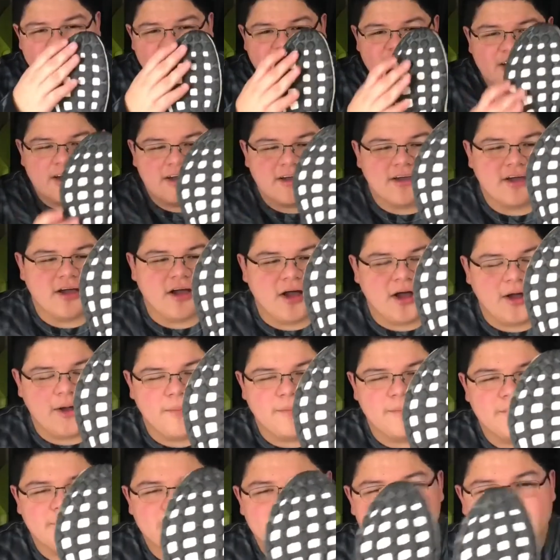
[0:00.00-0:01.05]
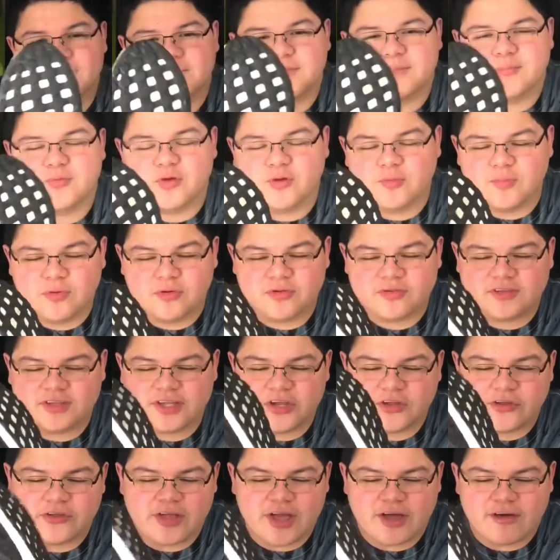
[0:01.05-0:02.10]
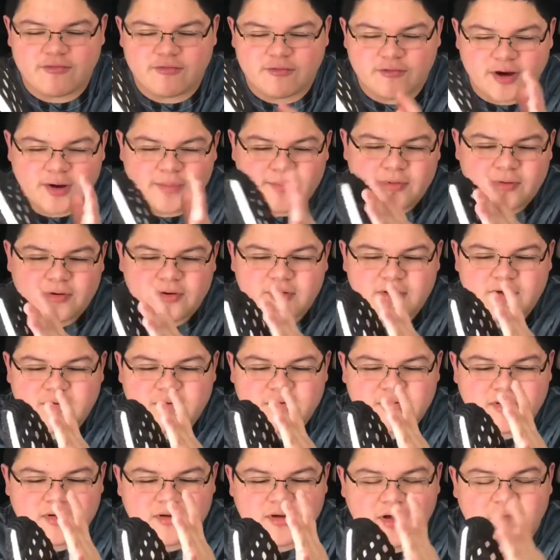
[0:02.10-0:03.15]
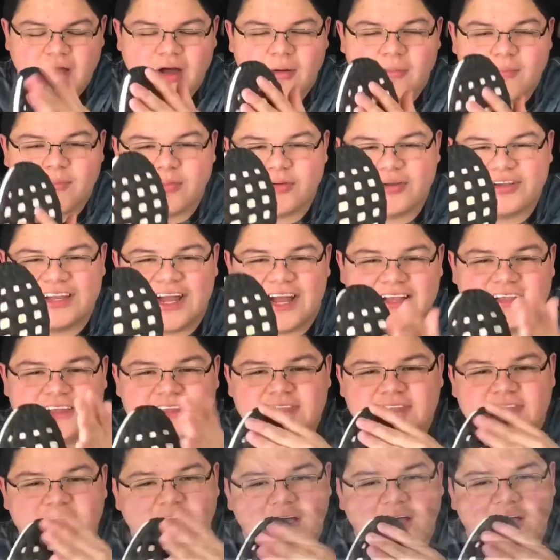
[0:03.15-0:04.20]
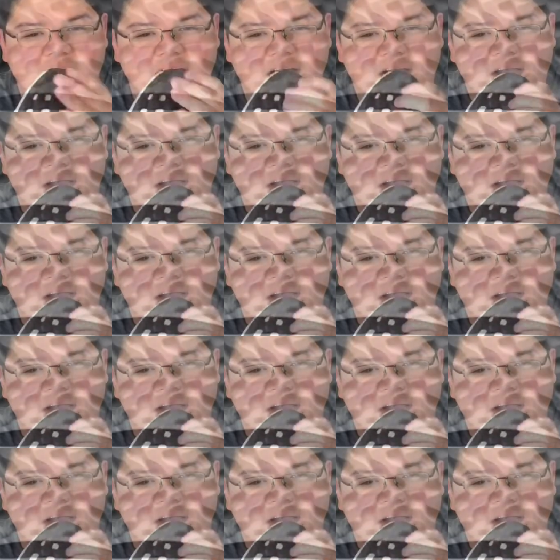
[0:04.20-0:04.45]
the um, Pure Boost here. You have rubber um, protecting the